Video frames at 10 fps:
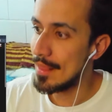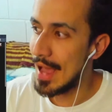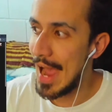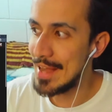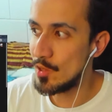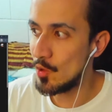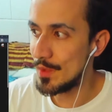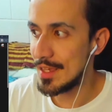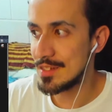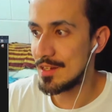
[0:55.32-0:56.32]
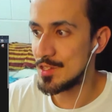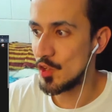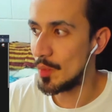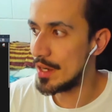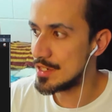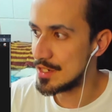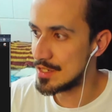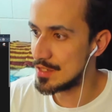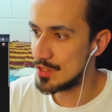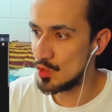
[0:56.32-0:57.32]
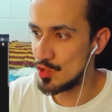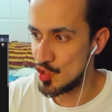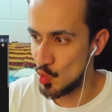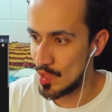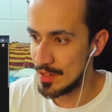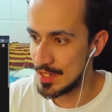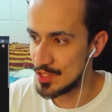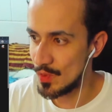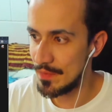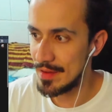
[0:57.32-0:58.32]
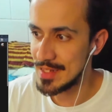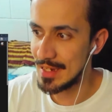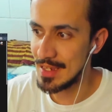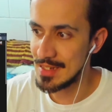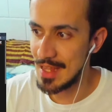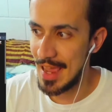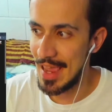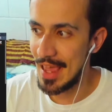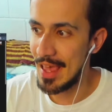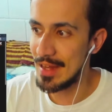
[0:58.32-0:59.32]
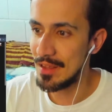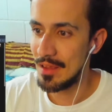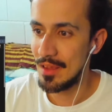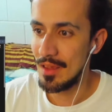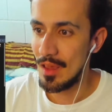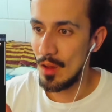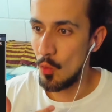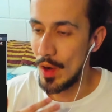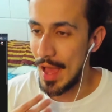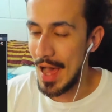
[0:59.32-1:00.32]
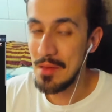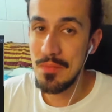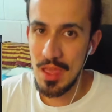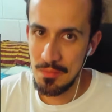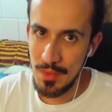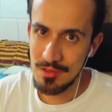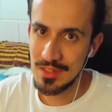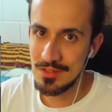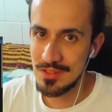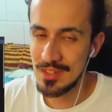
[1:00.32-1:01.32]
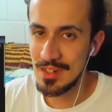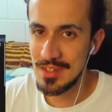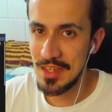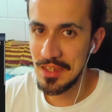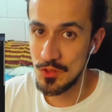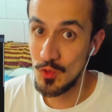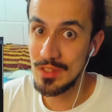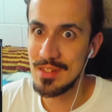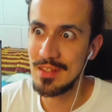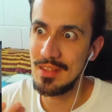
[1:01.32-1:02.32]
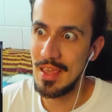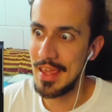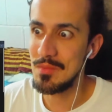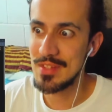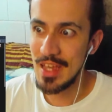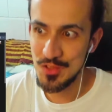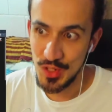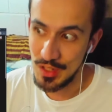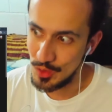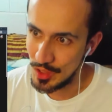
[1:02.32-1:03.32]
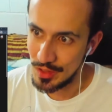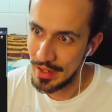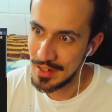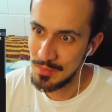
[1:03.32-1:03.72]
I don't think it's going to show much. It's too short. It's 25 seconds. And what I'm most interested in seeing is what this game is actually going to look like.